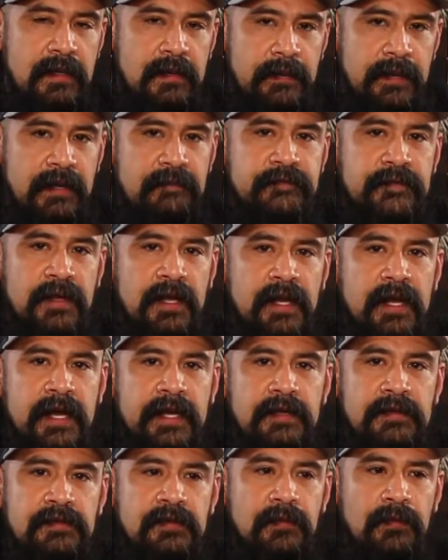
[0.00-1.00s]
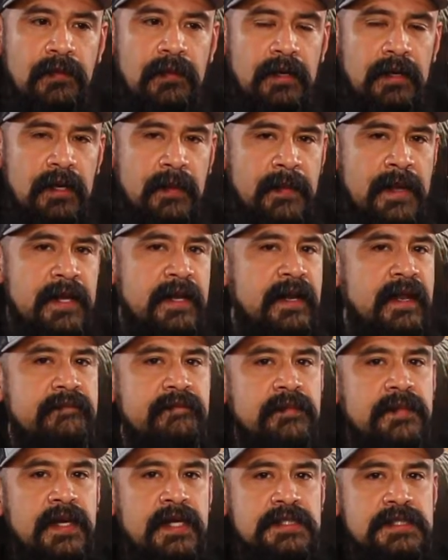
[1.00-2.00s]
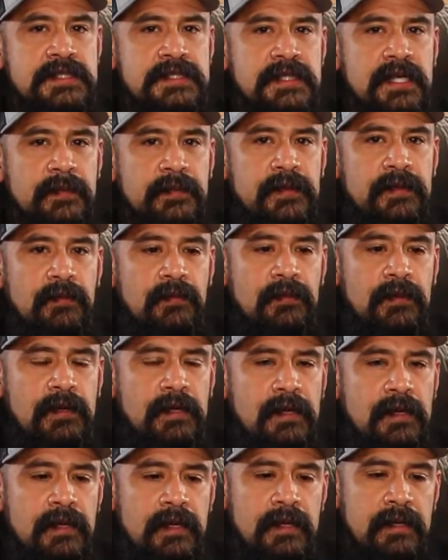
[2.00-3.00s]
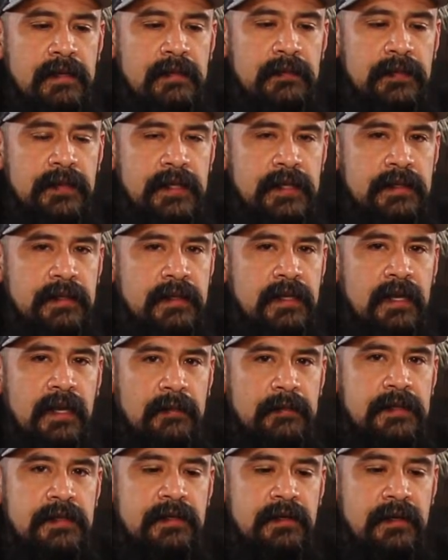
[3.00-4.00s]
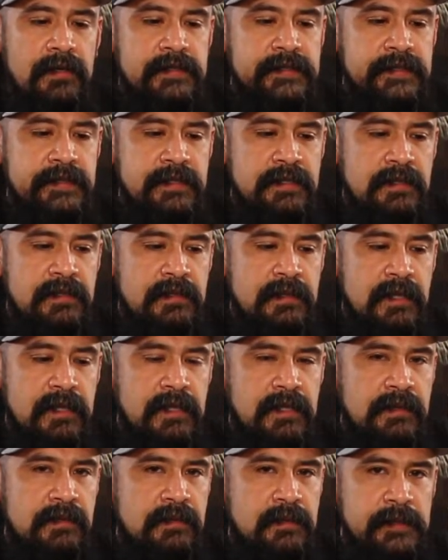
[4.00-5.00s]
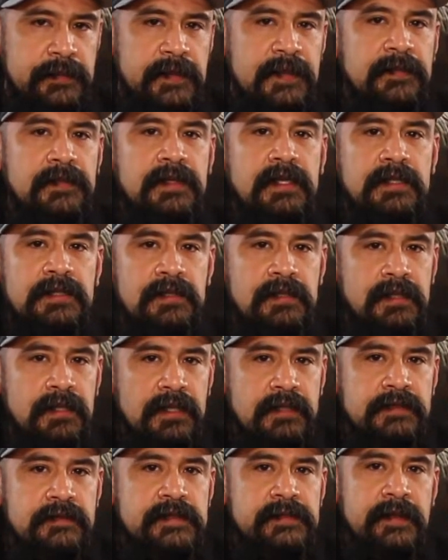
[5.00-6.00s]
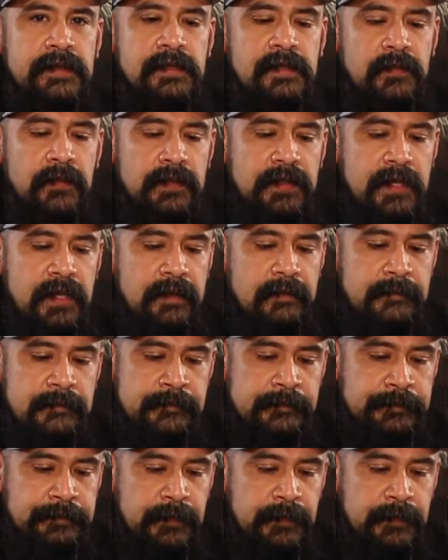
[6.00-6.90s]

But I feel like I can do more. I may not have a Banshee shop anymore, but I'm into RCing, and there's people out there that could use my help in that.